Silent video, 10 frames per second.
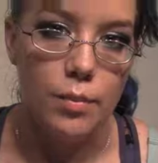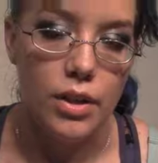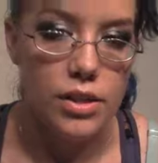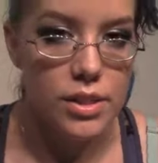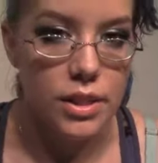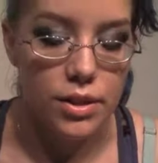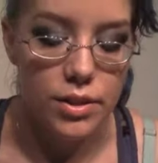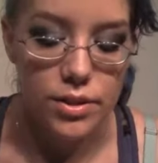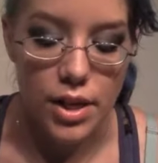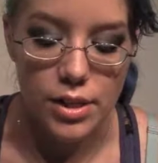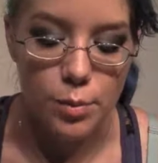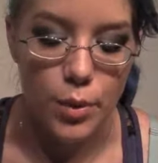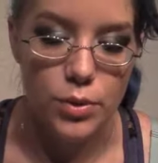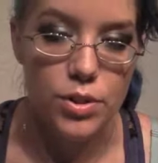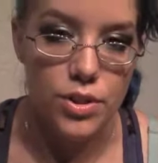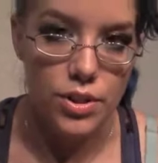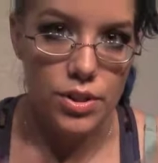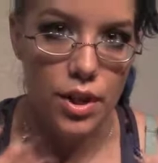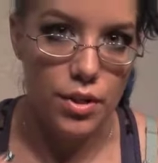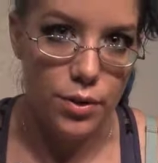concealers, as opposed to
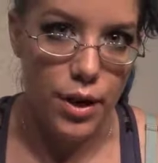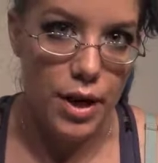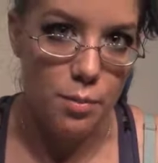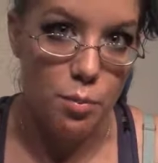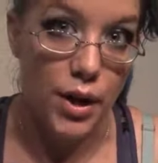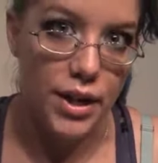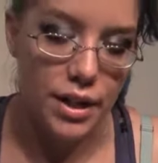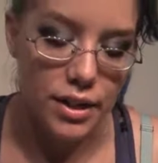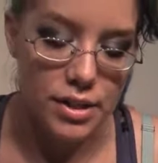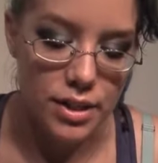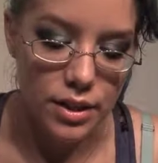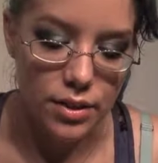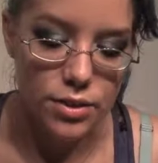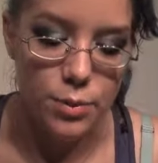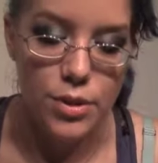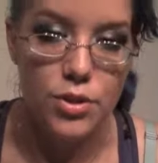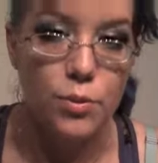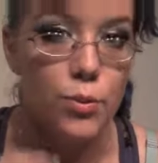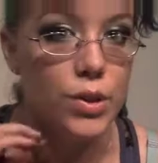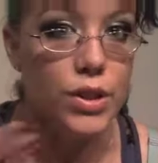just under eye brightening concealers, which
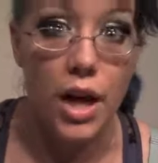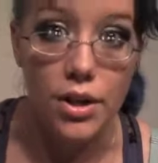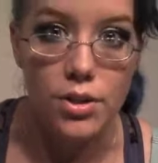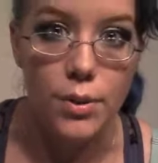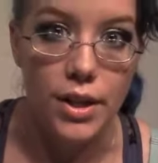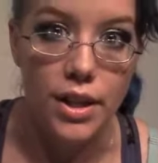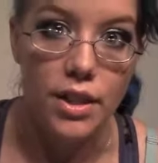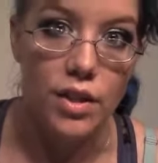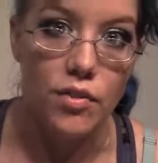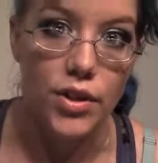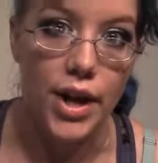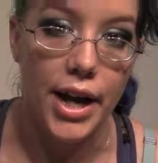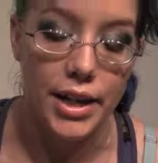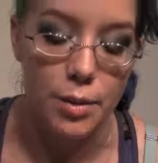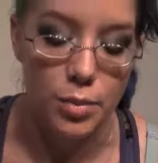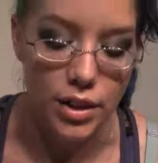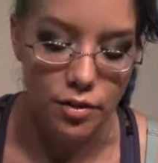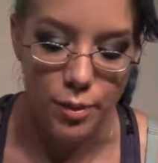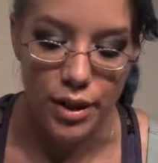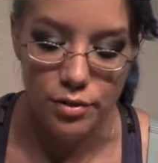will not do anything for your acne.
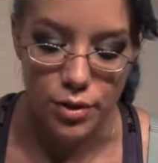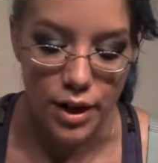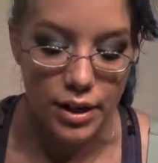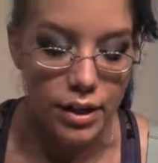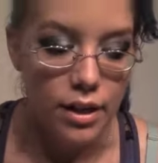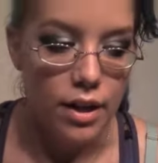Believe me, I've tried.